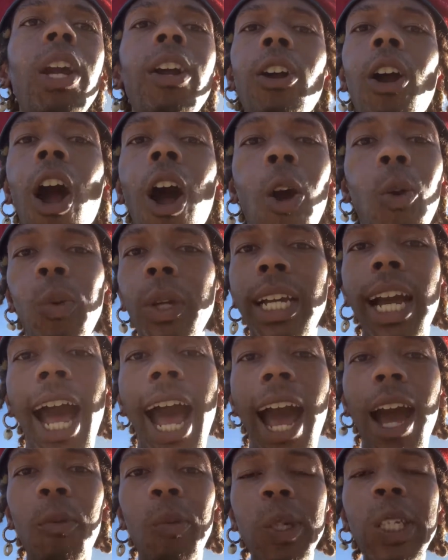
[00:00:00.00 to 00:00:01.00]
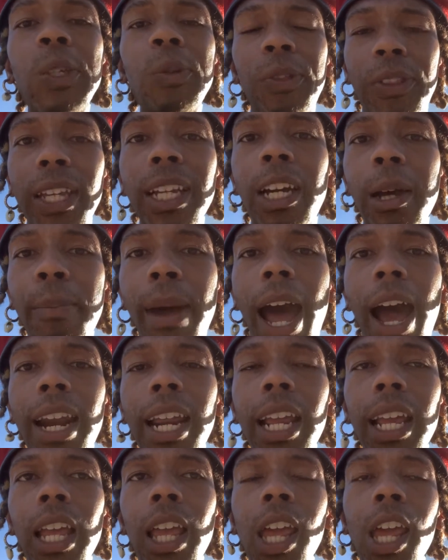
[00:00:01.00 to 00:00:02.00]
all we got when you think about
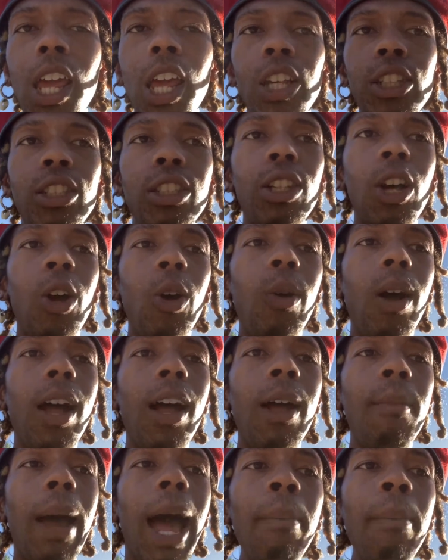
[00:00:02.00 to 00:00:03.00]
it. So I'm